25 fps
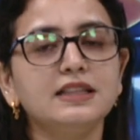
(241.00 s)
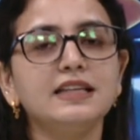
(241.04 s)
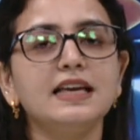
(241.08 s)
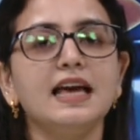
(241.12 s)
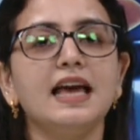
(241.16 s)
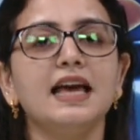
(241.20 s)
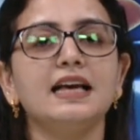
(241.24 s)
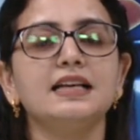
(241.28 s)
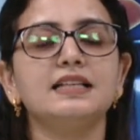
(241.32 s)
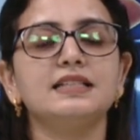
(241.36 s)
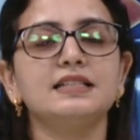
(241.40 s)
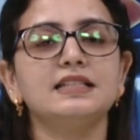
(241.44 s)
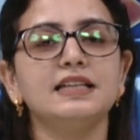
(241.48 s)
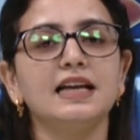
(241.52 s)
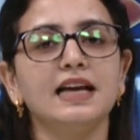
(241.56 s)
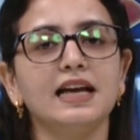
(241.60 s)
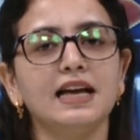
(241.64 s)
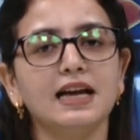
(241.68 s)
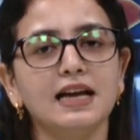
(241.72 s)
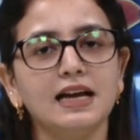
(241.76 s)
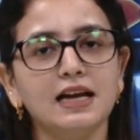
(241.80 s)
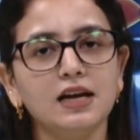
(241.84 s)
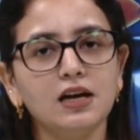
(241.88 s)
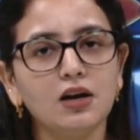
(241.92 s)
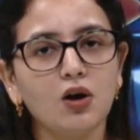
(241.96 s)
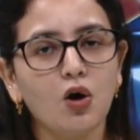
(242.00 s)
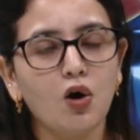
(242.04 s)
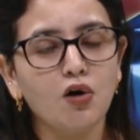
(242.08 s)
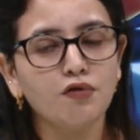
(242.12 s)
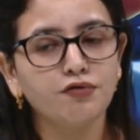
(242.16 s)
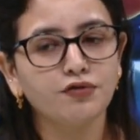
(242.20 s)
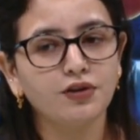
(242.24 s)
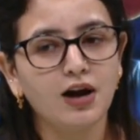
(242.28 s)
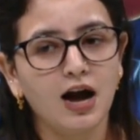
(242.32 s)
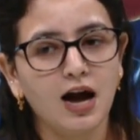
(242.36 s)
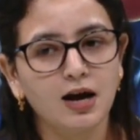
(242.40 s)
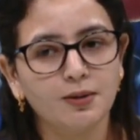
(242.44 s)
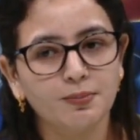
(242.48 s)
the exhale of
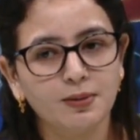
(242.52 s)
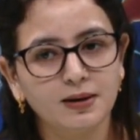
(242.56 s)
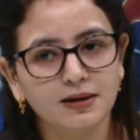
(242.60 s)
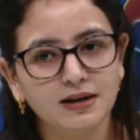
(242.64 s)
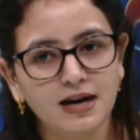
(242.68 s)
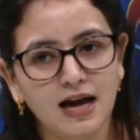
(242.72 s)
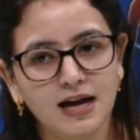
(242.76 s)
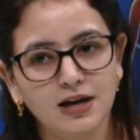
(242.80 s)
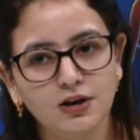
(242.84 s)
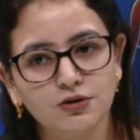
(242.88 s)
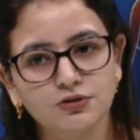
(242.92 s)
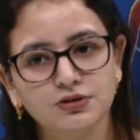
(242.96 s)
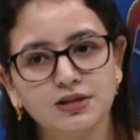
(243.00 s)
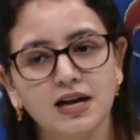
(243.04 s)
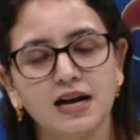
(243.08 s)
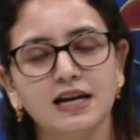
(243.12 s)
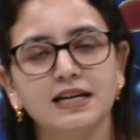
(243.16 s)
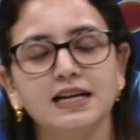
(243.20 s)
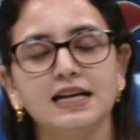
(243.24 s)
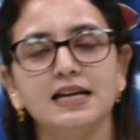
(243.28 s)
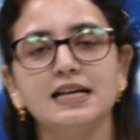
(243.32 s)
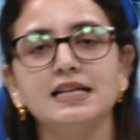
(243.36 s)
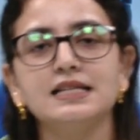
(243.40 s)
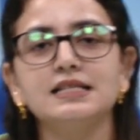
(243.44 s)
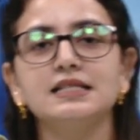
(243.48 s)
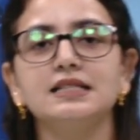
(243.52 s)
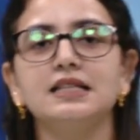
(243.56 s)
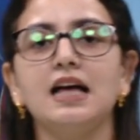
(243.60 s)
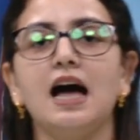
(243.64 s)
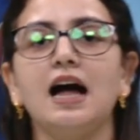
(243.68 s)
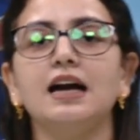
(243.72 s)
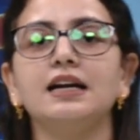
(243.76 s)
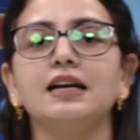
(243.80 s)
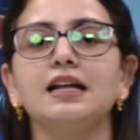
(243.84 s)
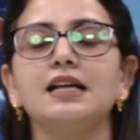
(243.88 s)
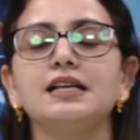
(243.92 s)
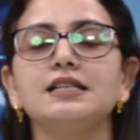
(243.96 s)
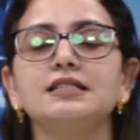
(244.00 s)
carbon dioxide is
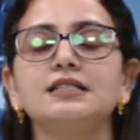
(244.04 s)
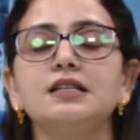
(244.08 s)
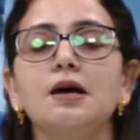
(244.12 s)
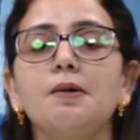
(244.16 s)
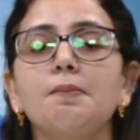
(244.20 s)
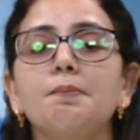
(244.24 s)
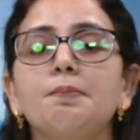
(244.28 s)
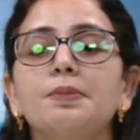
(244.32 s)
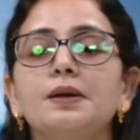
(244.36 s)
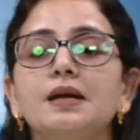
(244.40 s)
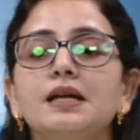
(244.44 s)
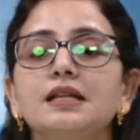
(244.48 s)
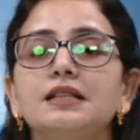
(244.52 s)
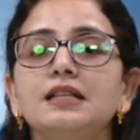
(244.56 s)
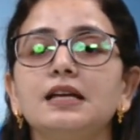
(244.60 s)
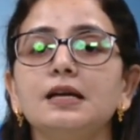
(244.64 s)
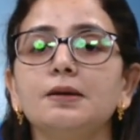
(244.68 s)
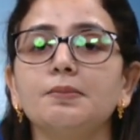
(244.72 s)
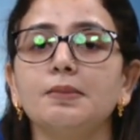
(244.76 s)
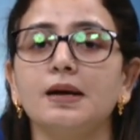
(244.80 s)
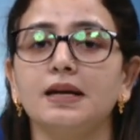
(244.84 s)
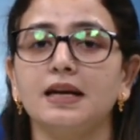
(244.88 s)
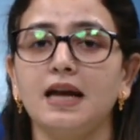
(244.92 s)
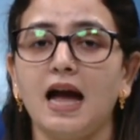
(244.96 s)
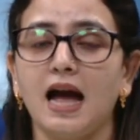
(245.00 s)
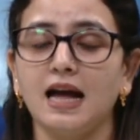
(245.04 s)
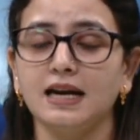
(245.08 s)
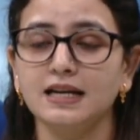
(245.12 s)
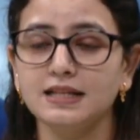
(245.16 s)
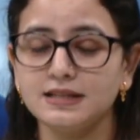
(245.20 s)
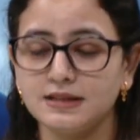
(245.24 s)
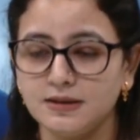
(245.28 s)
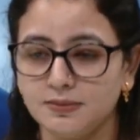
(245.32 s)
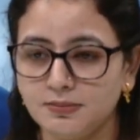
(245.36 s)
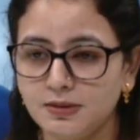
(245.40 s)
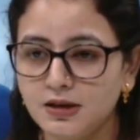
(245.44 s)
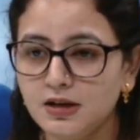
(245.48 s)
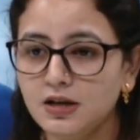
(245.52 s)
the breathing
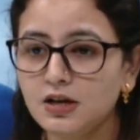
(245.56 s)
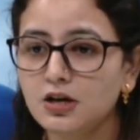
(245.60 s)
mechanism.